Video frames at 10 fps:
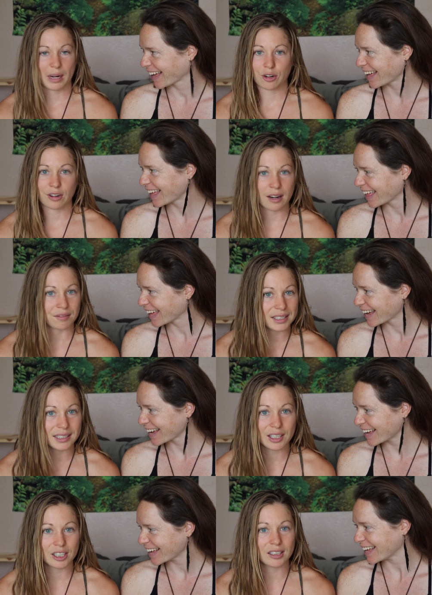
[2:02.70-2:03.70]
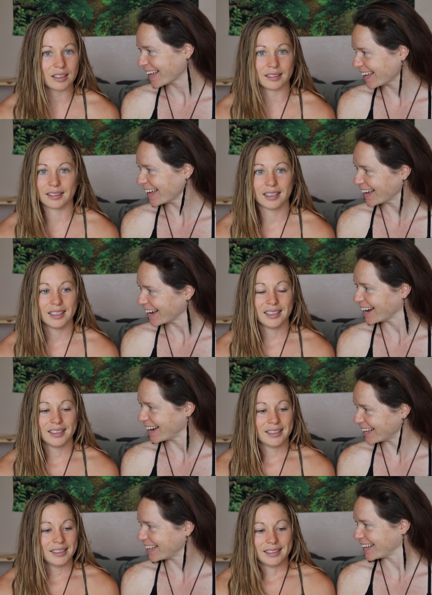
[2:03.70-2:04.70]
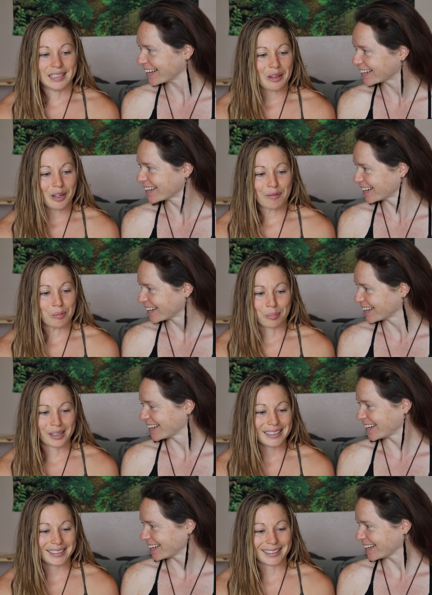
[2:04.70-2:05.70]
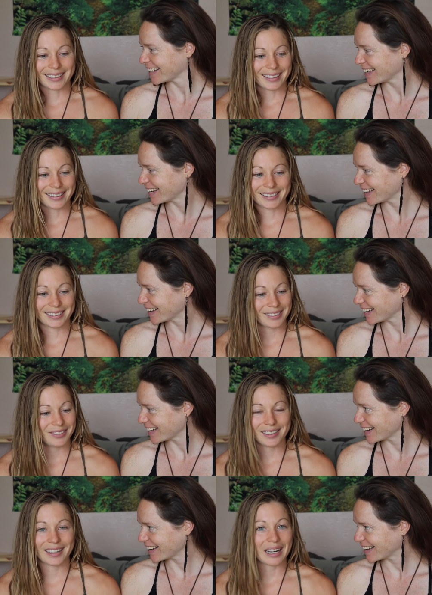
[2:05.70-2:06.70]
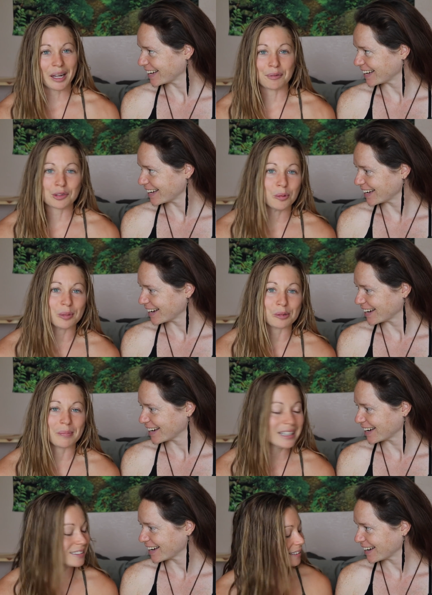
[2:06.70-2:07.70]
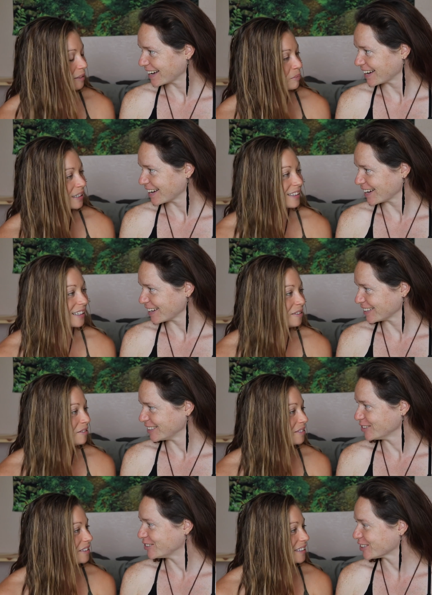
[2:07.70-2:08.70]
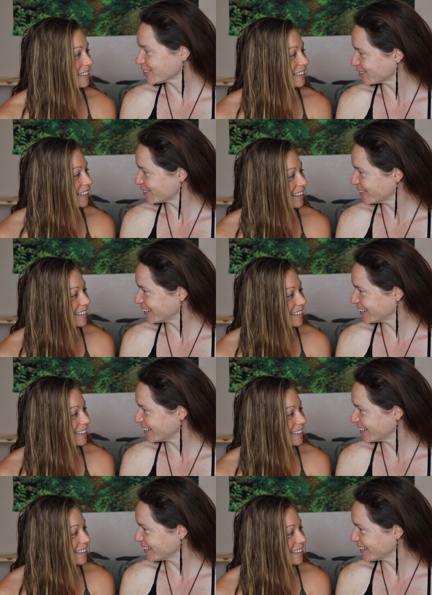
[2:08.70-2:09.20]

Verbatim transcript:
Speaker 1: my creative center and now that I've embraced it I just feel like I have so much magic in my life. You do.